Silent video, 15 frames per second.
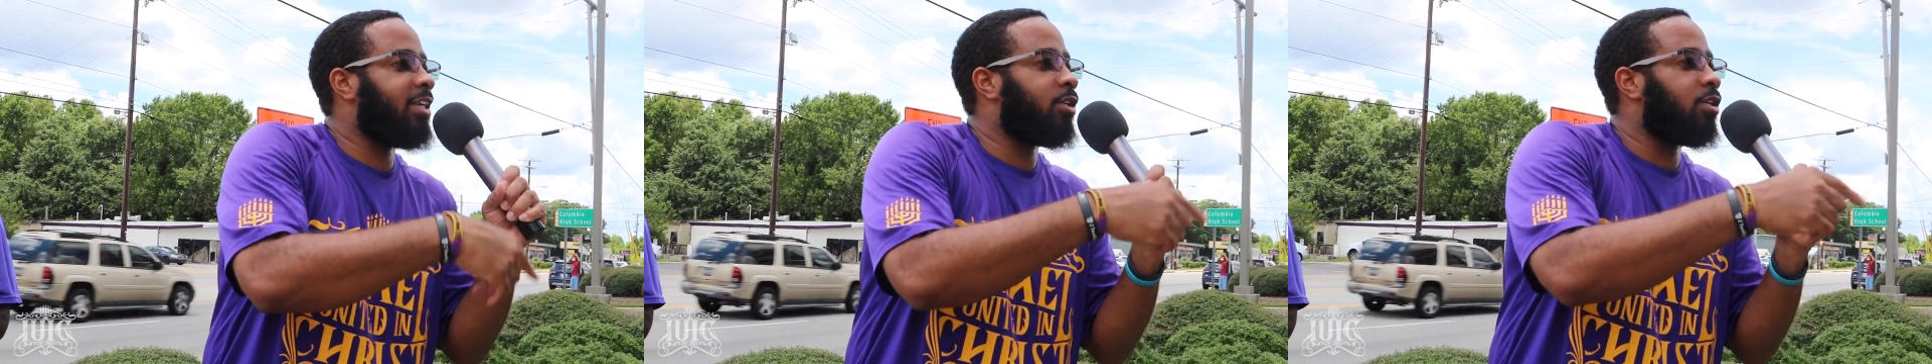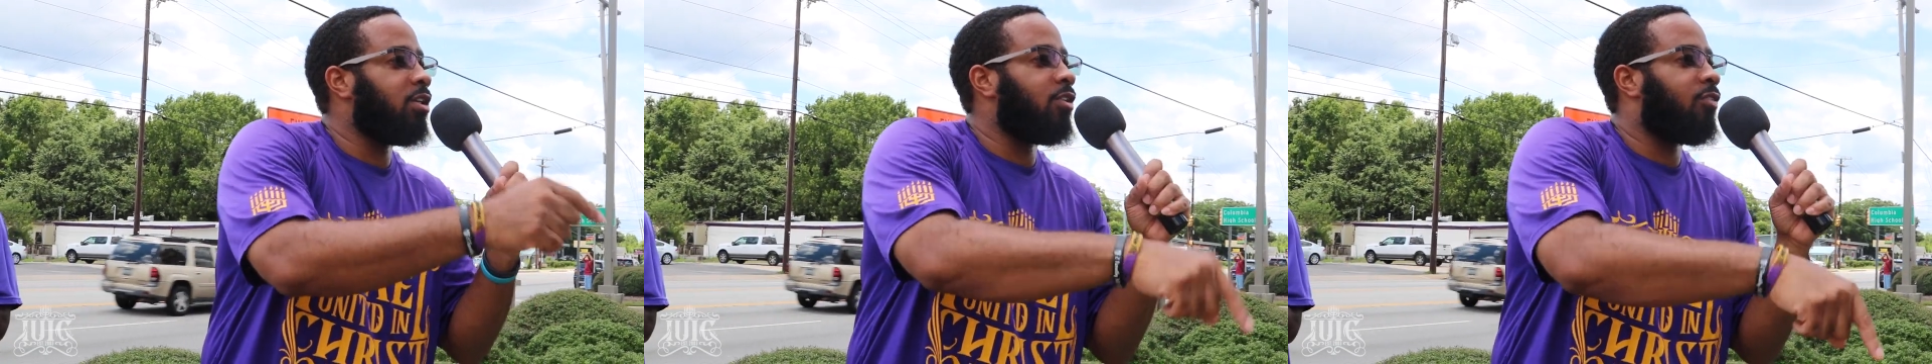
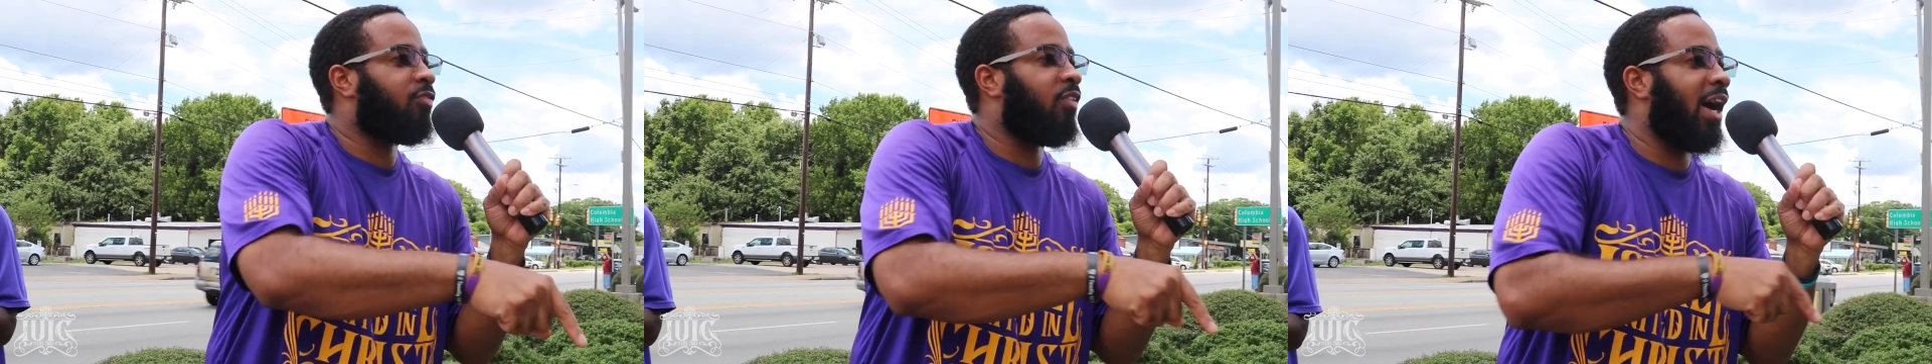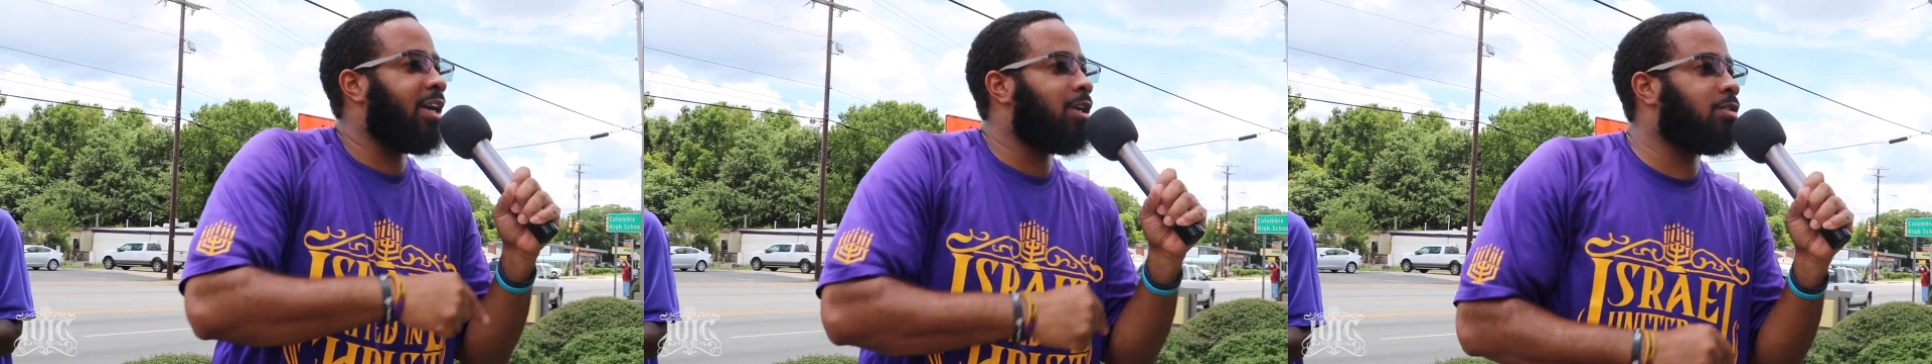kindle a
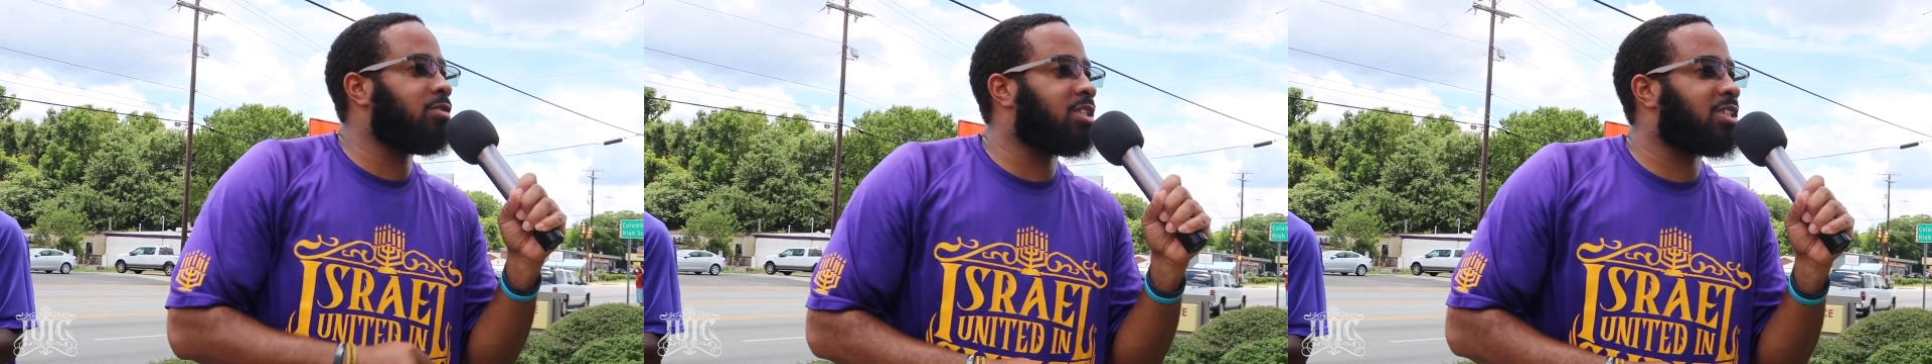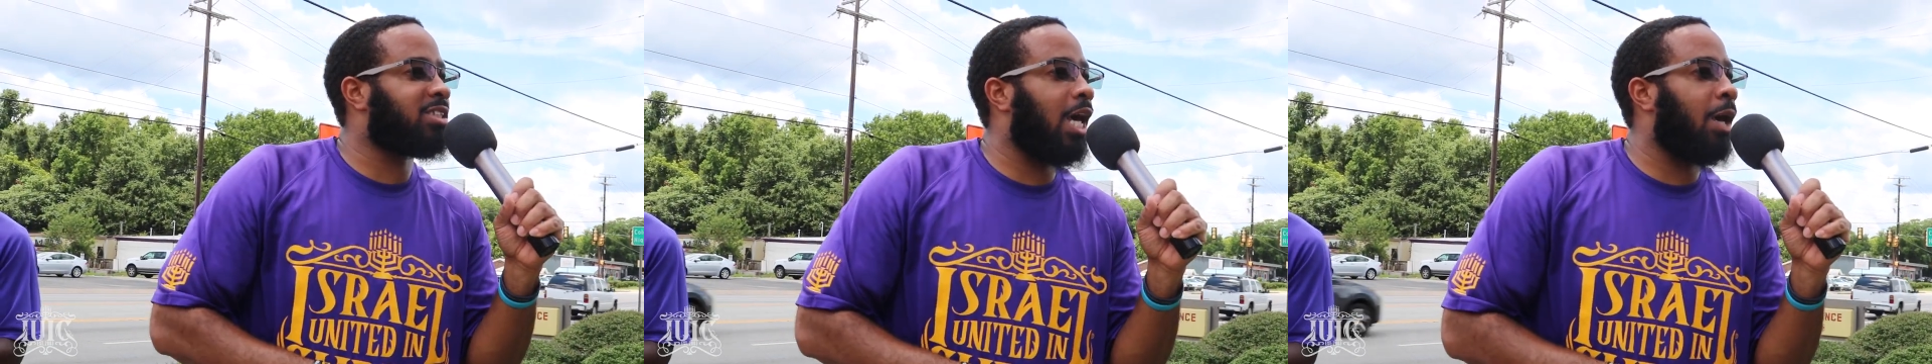fire on
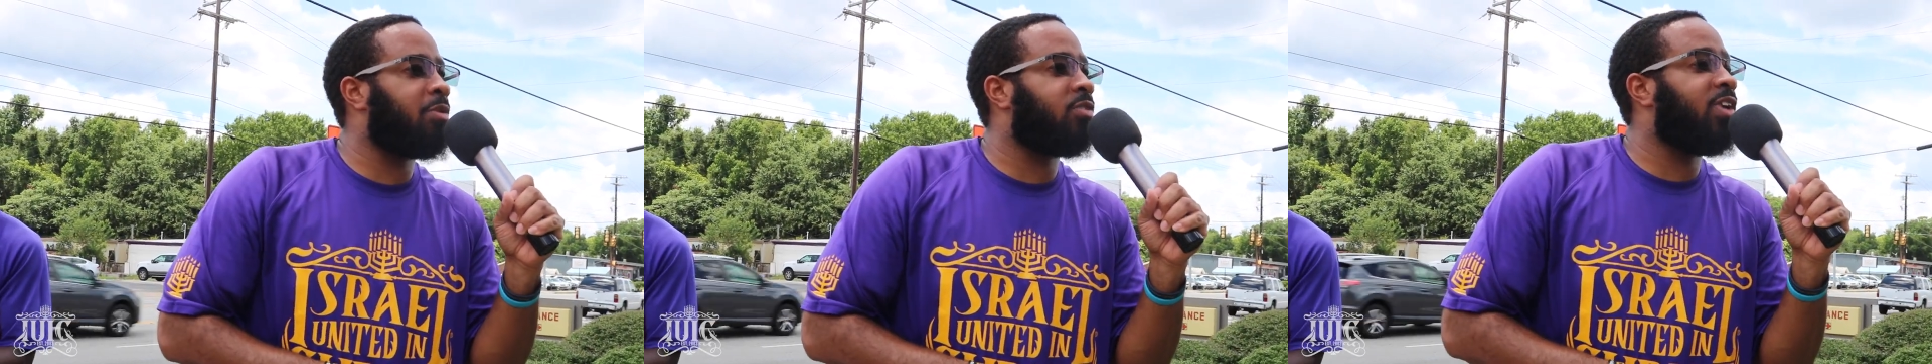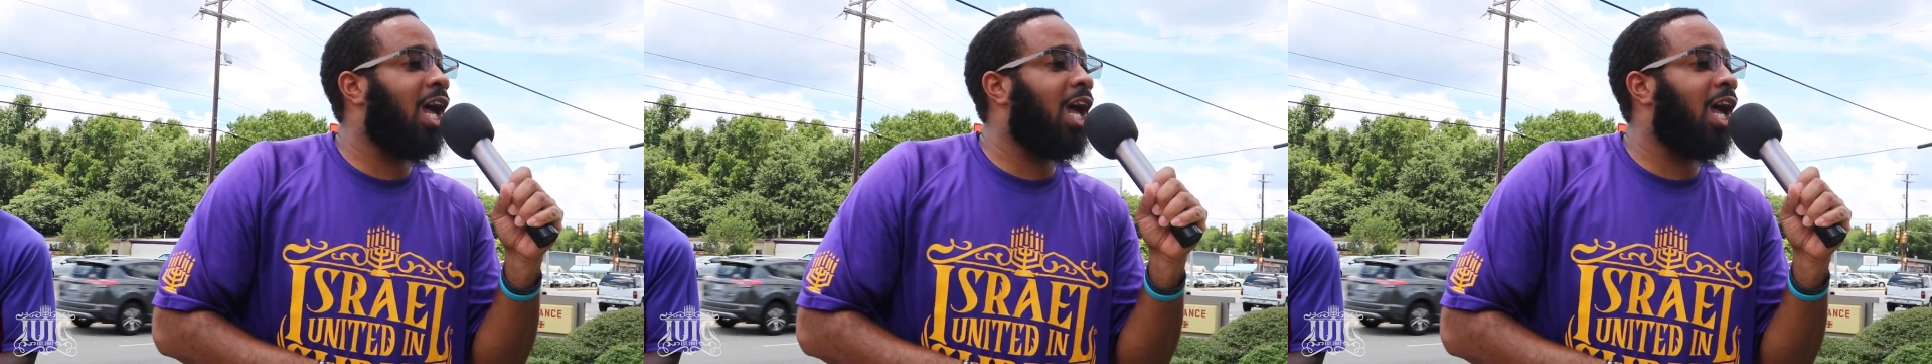the Sabbath.